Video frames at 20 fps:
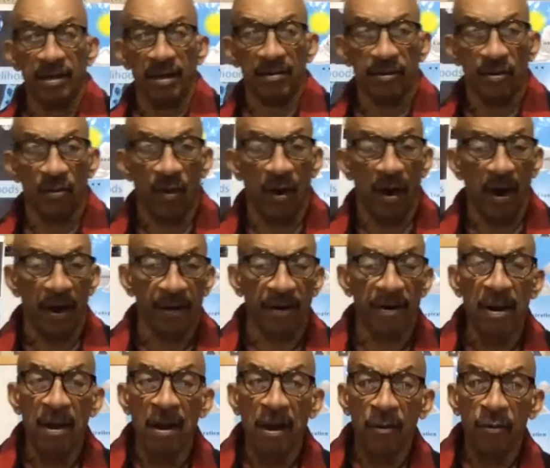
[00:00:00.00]
of the water.
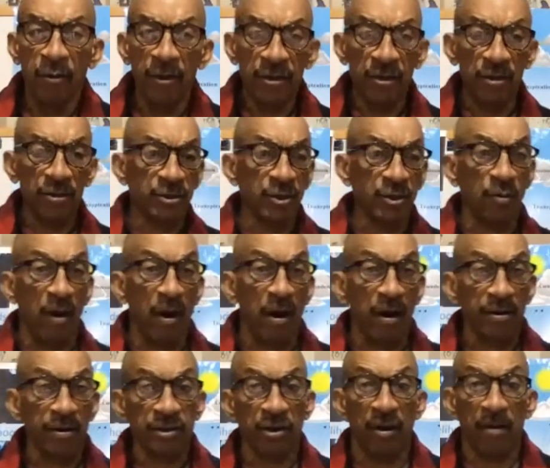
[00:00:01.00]
We use the
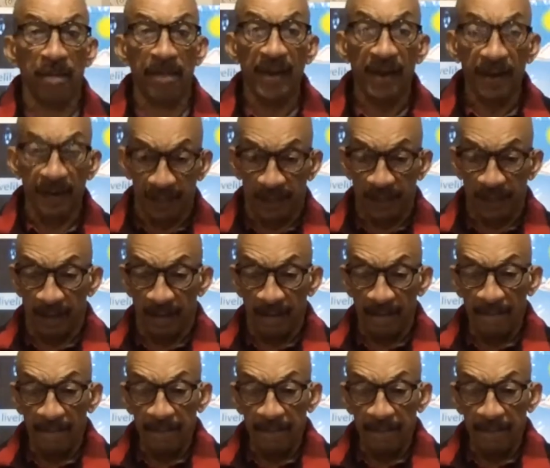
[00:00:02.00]
word turbidity.